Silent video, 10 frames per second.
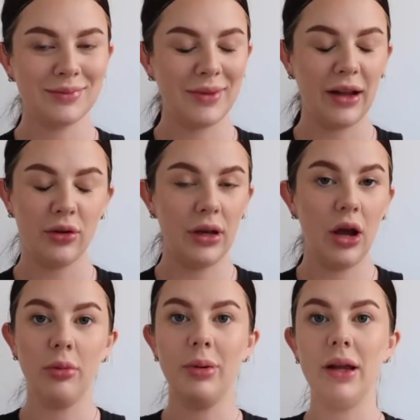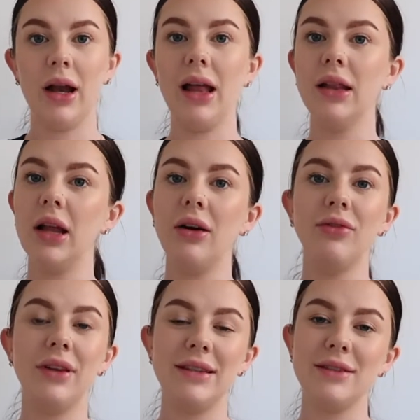I couldn't help it. I
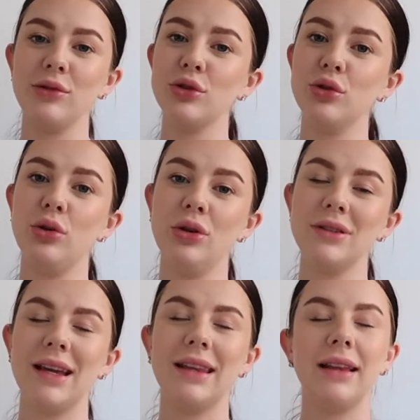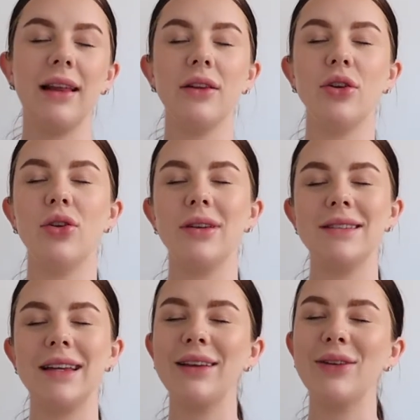love these little shorts. I think they're the
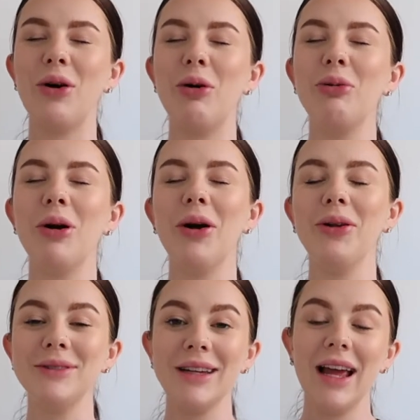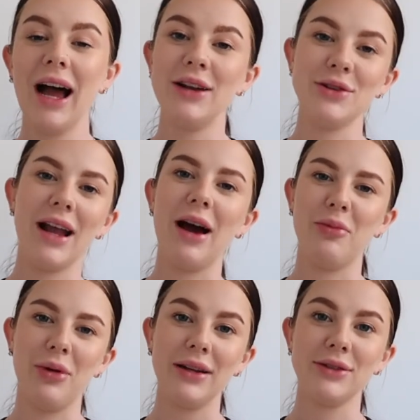cutest thing in the whole world. I don't know how
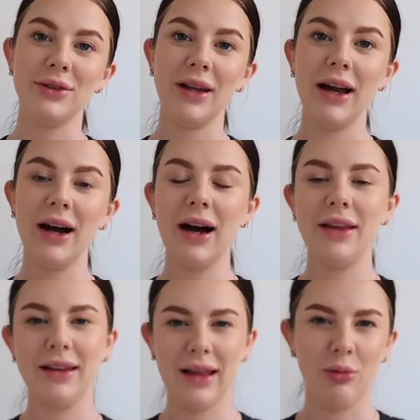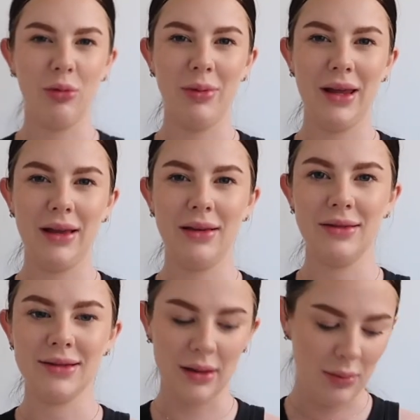practical they are. I think they will be
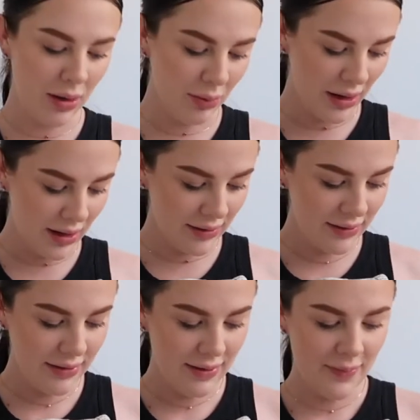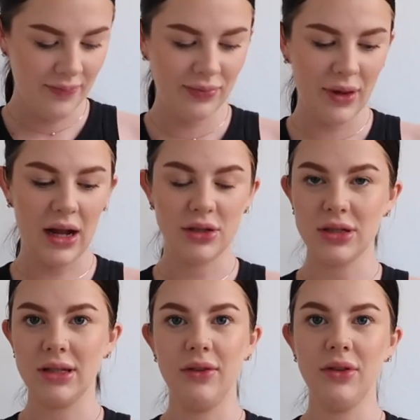in summer, but I
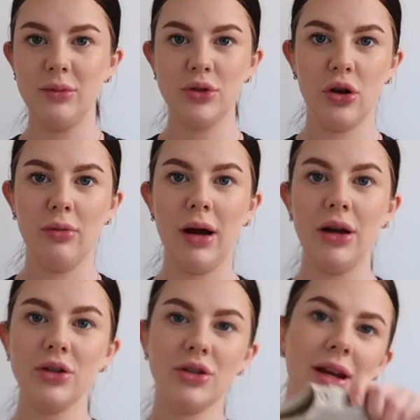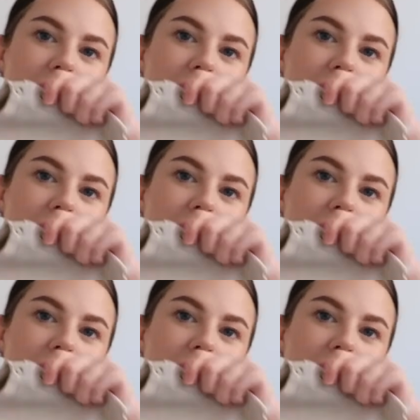just love them so much.